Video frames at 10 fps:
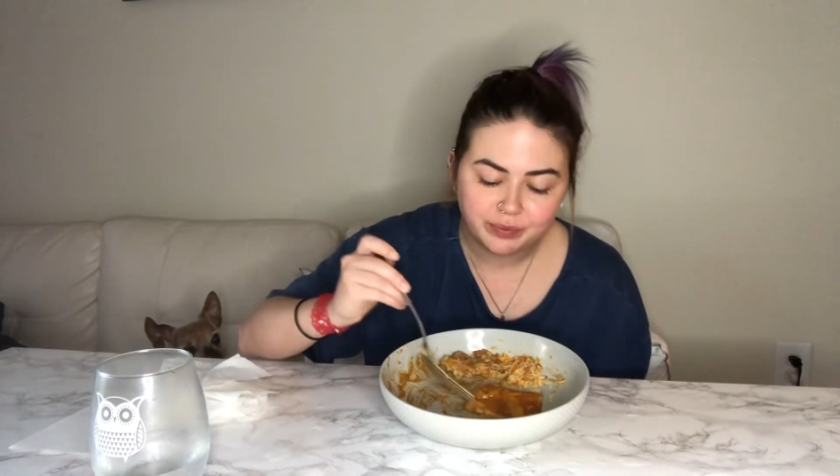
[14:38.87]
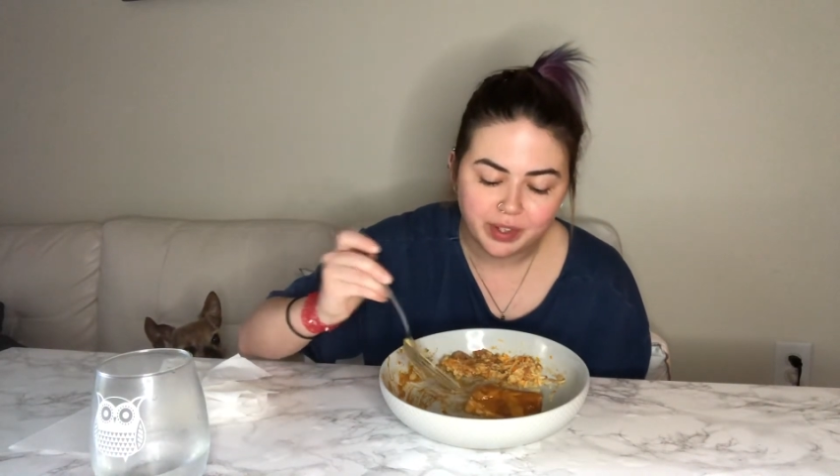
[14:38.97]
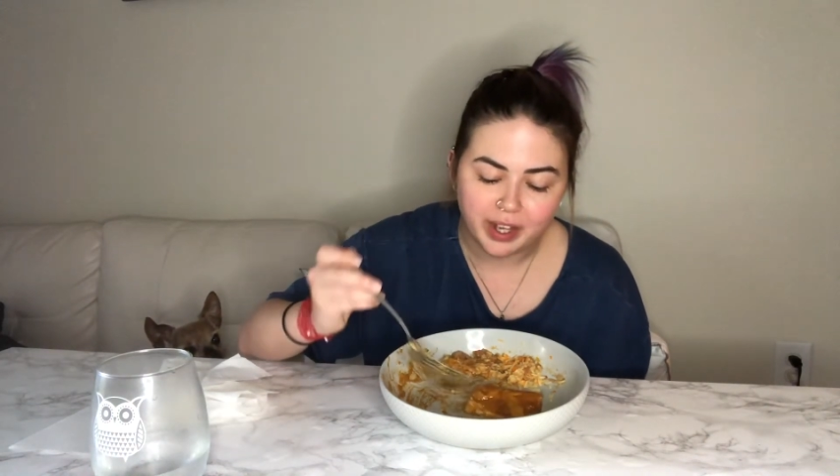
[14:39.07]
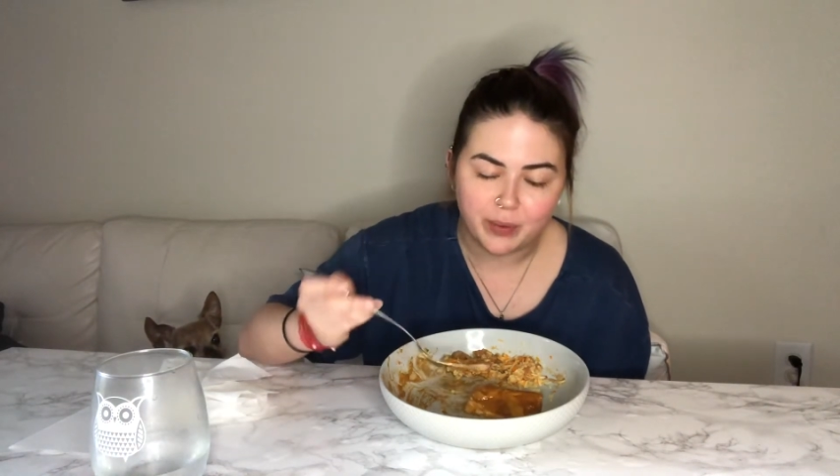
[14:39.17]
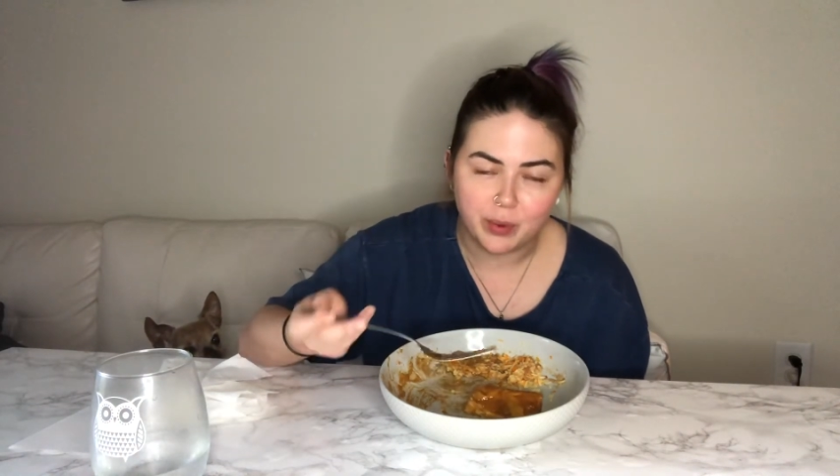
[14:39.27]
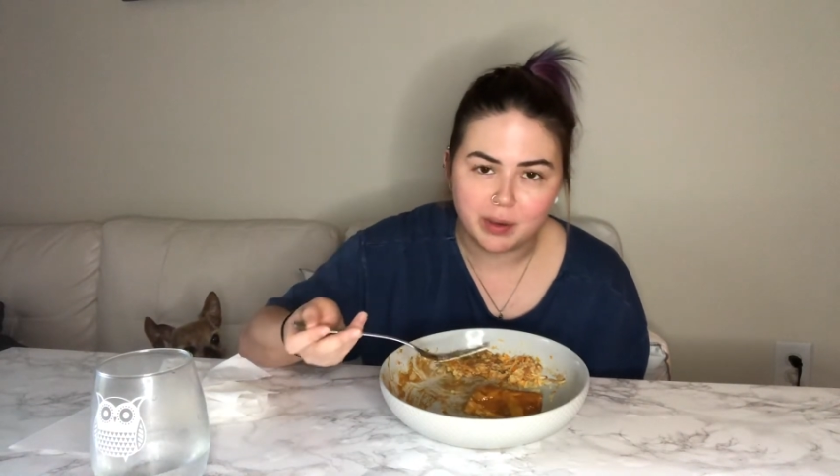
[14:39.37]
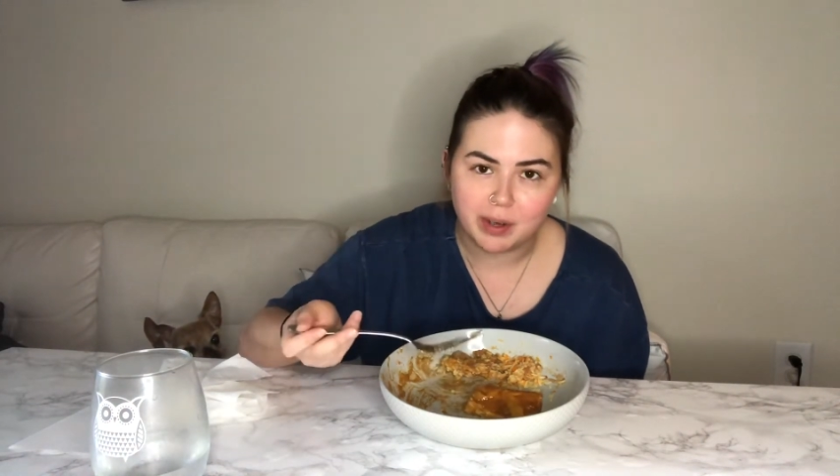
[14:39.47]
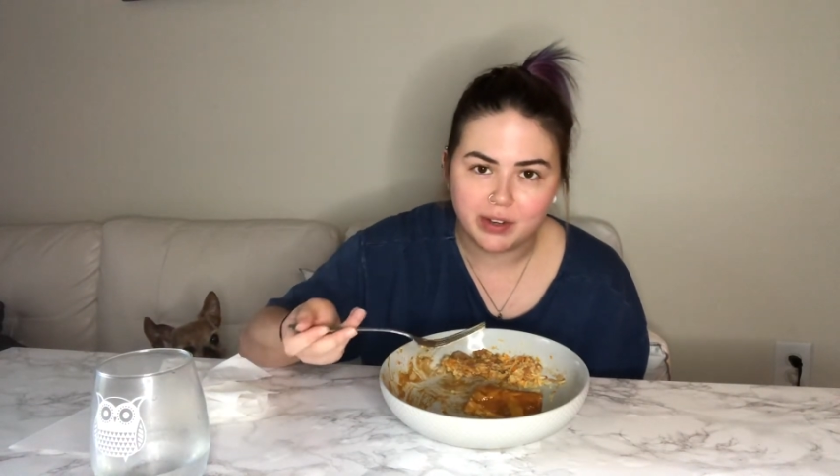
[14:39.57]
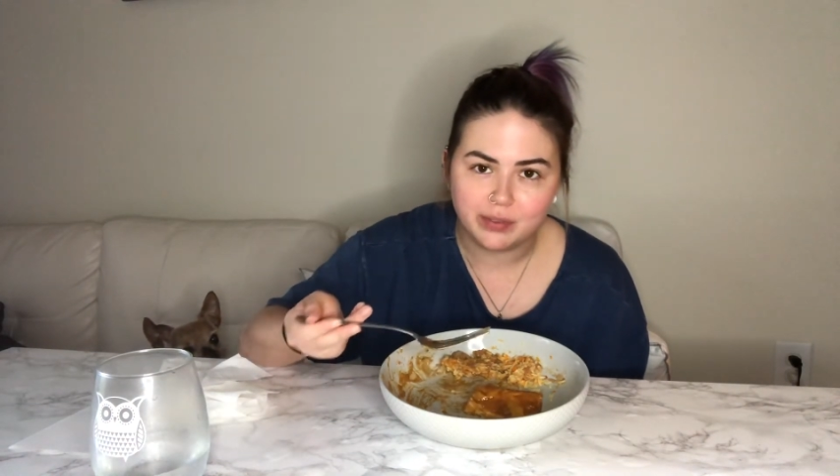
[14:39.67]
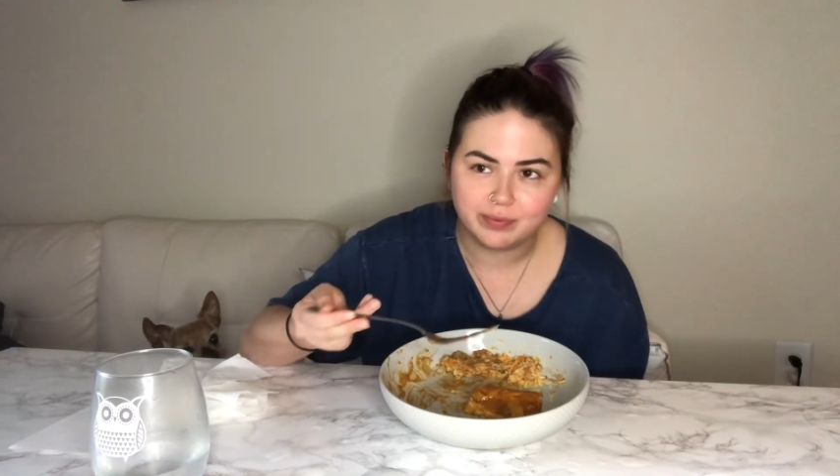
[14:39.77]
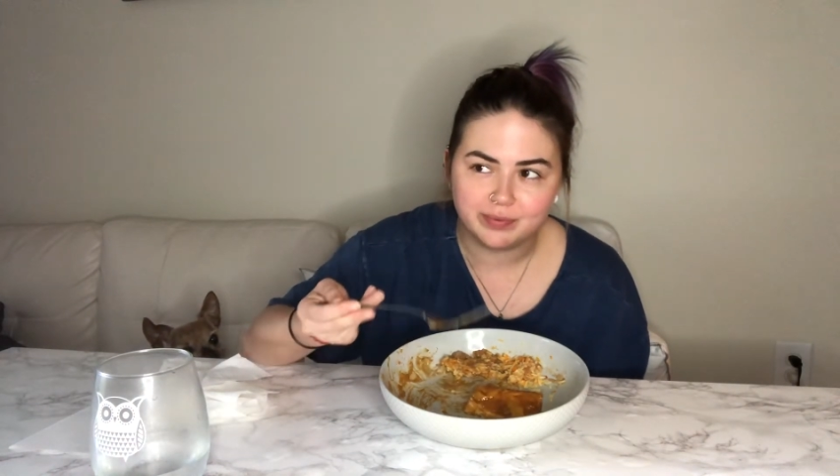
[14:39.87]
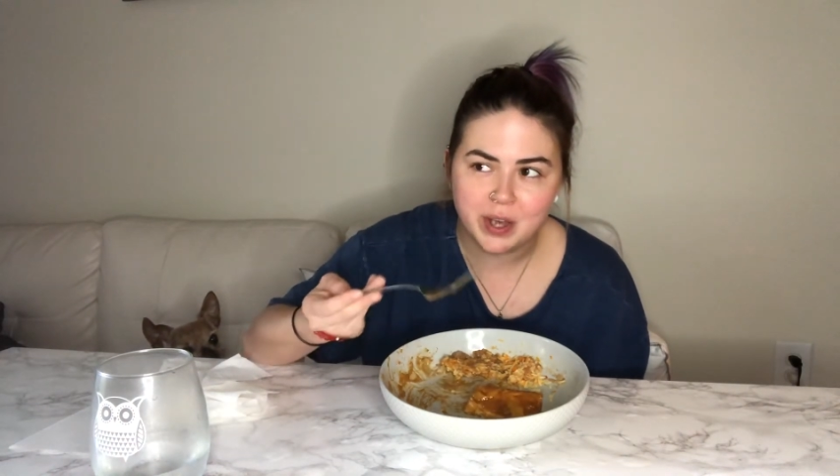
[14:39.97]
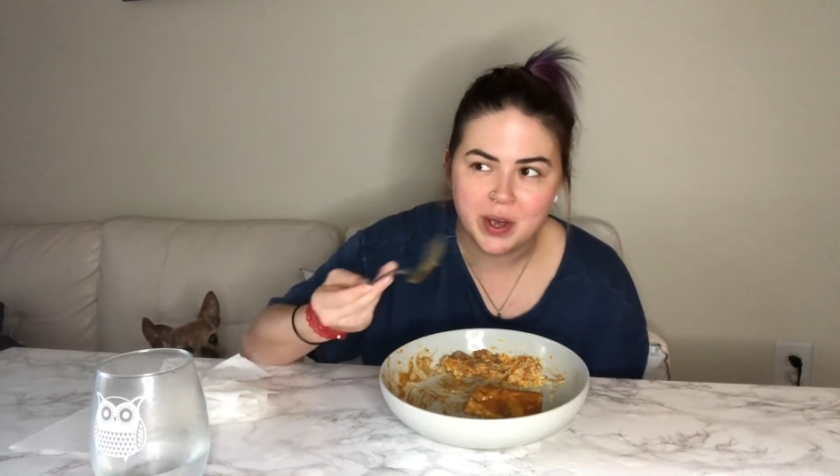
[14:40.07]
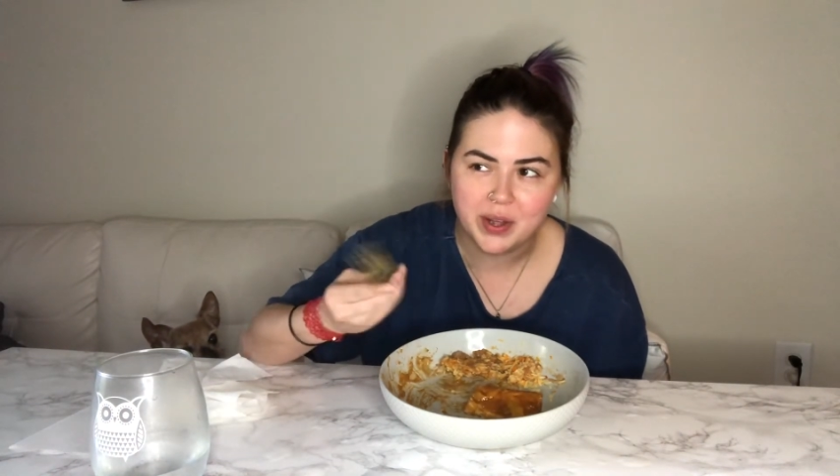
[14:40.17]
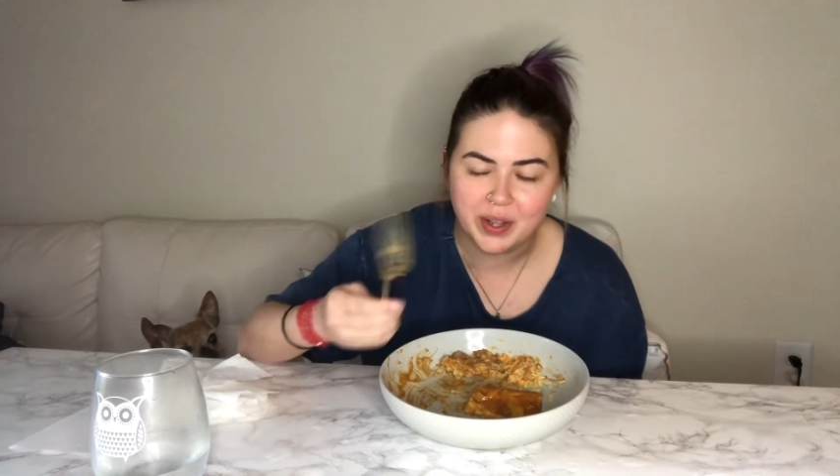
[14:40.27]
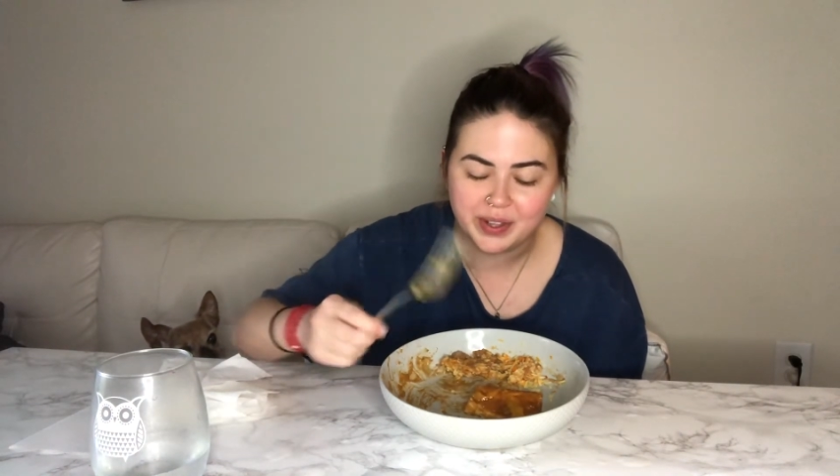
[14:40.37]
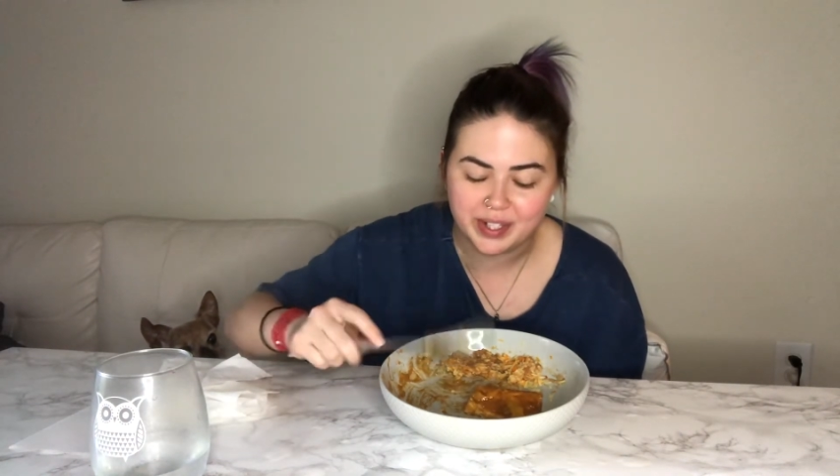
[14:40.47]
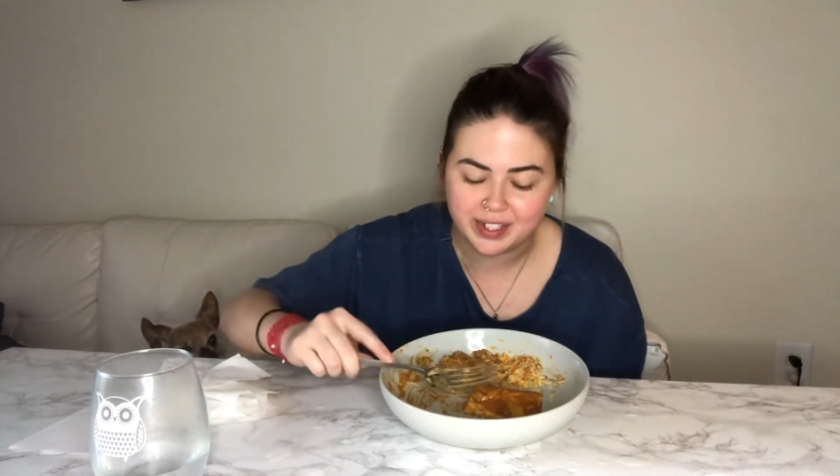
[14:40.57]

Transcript: like what about the